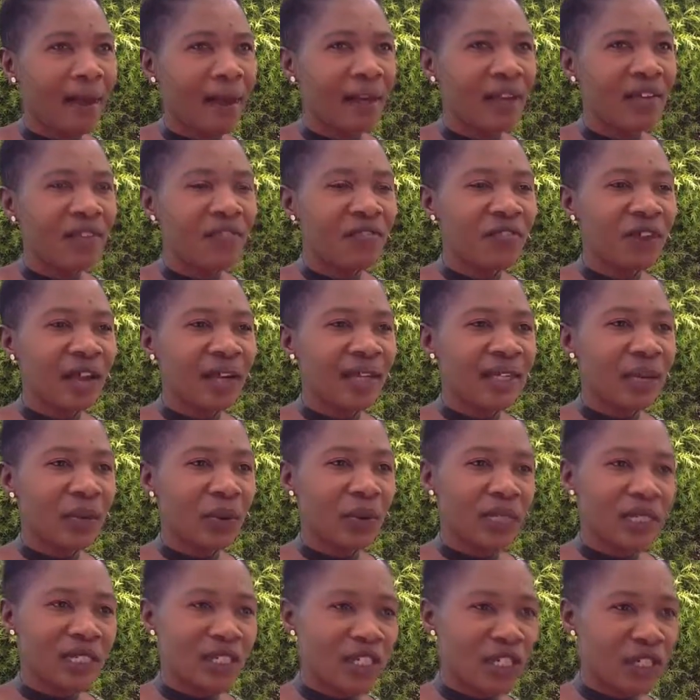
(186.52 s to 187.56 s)
In fact, I
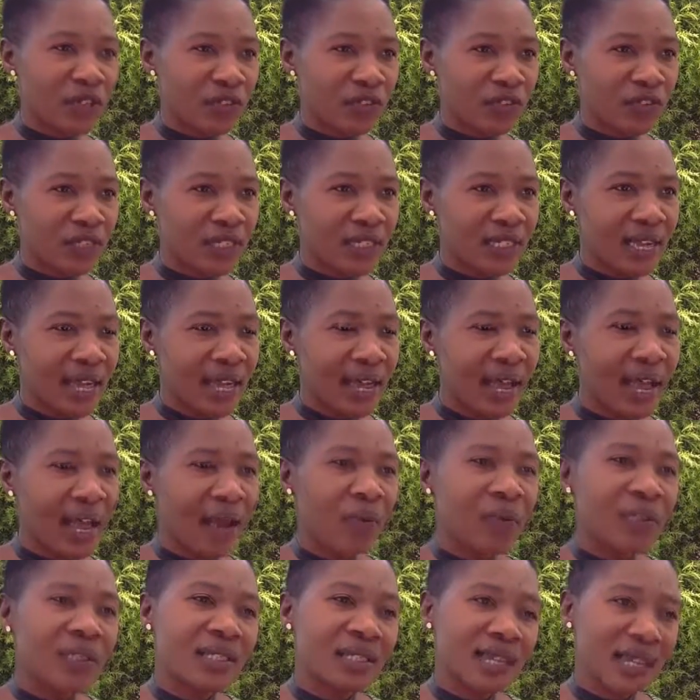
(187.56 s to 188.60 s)
was a general fitter. I
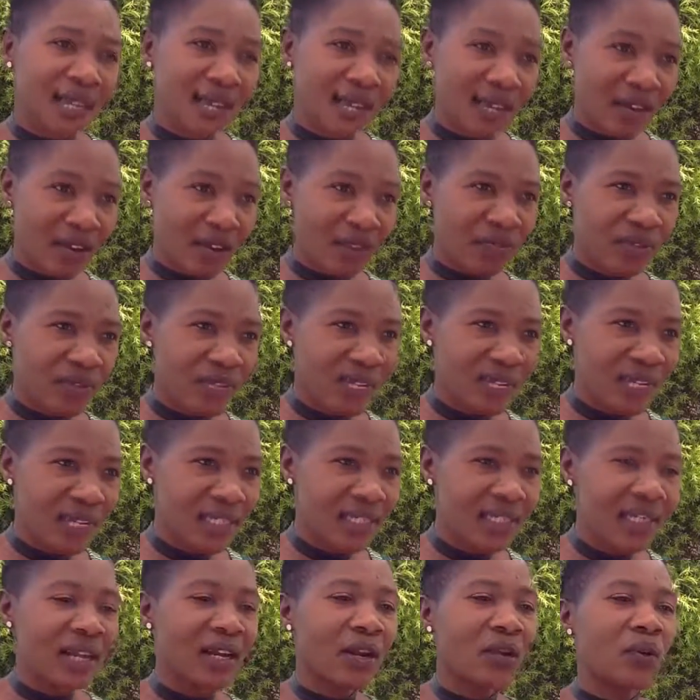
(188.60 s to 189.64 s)
was taking care of the
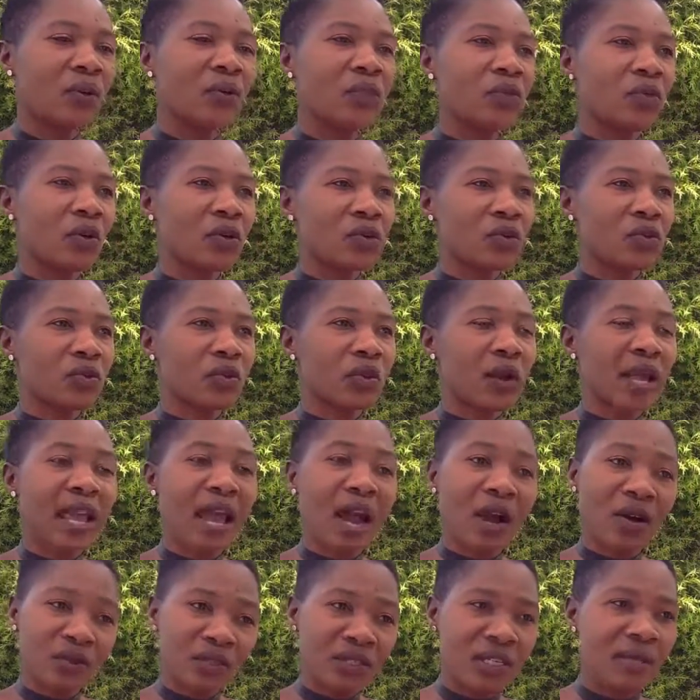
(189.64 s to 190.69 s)
kids, and I was also a
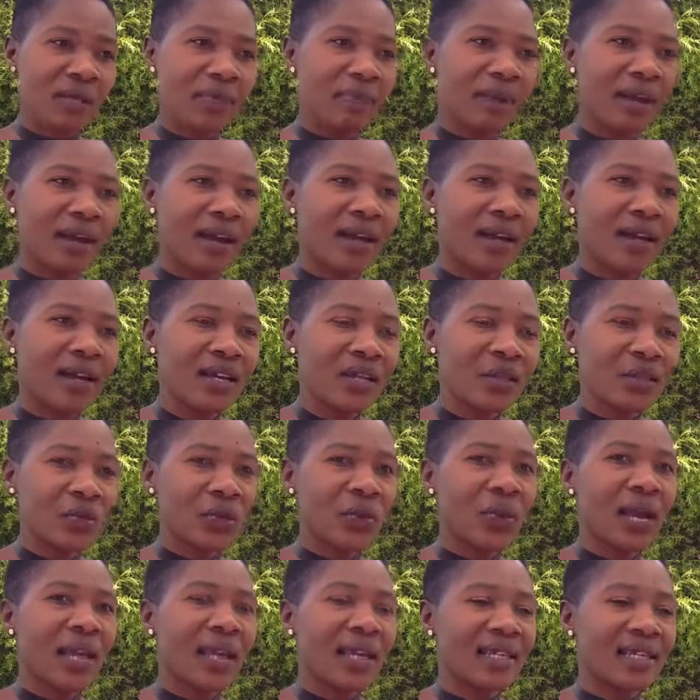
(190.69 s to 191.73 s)
housekeeper.
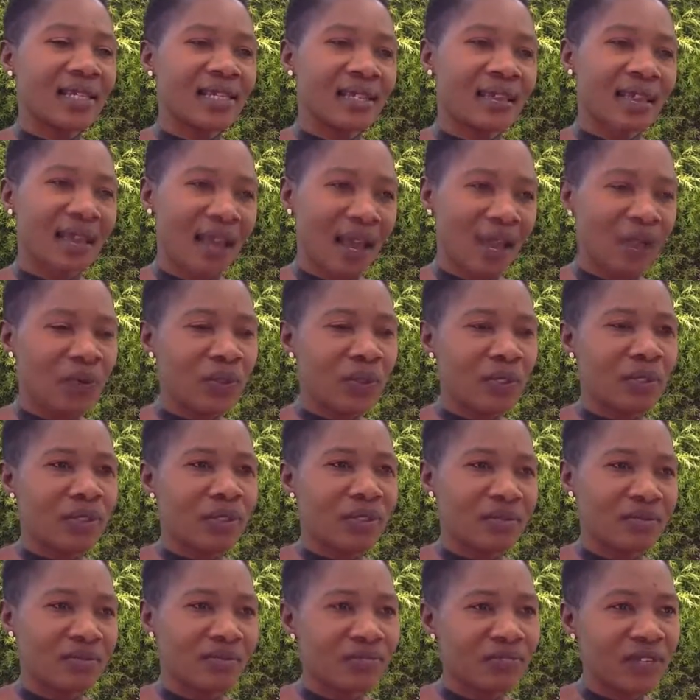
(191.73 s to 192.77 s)
So I can say I
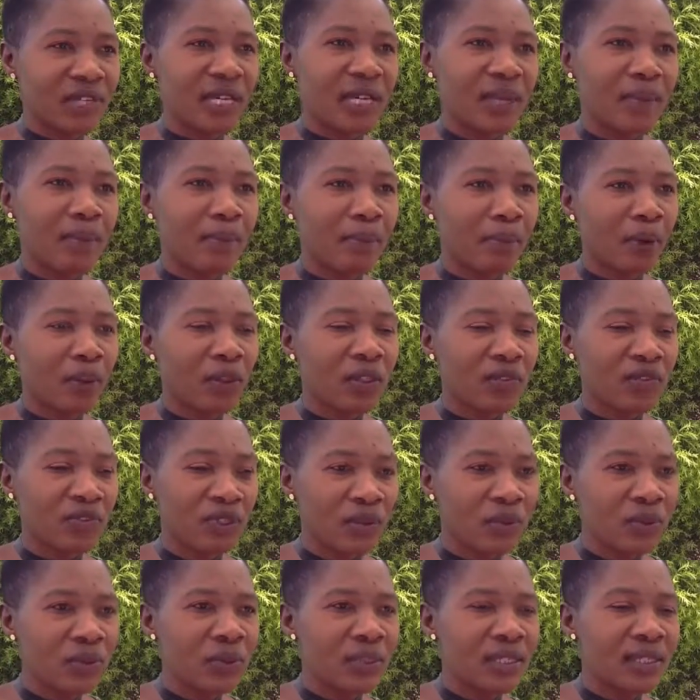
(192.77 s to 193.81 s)
was filling both
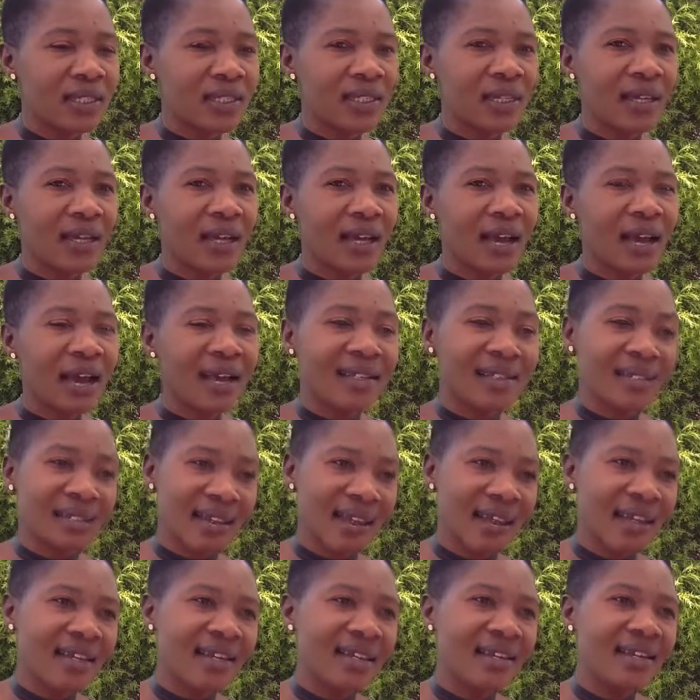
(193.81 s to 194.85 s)
fields as a
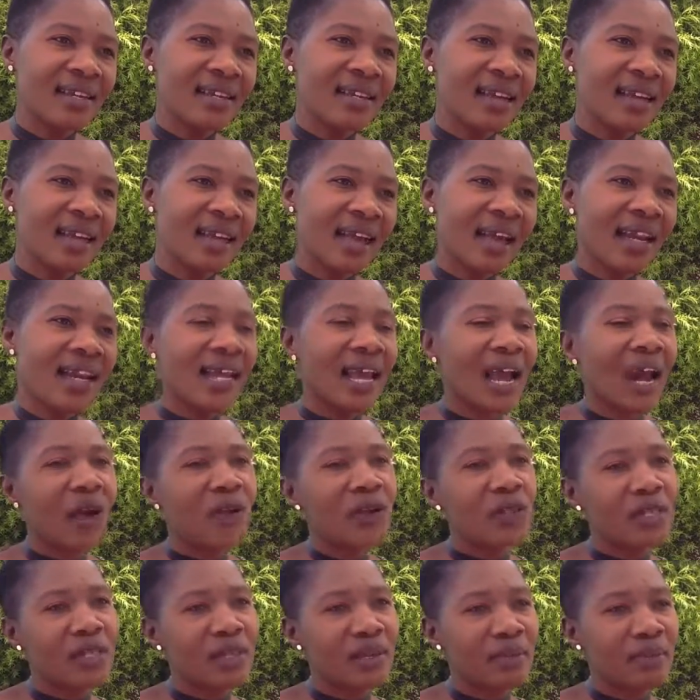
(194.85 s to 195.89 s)
nanny and a
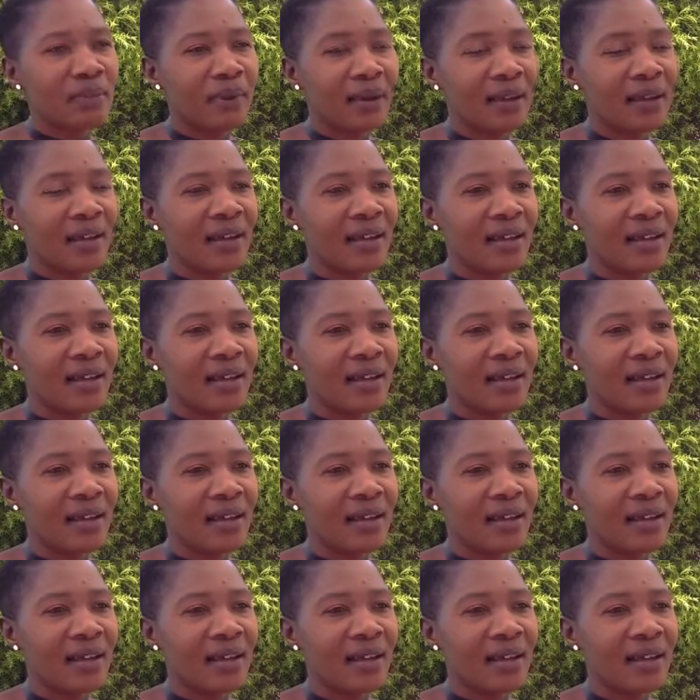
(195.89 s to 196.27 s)
housekeeper.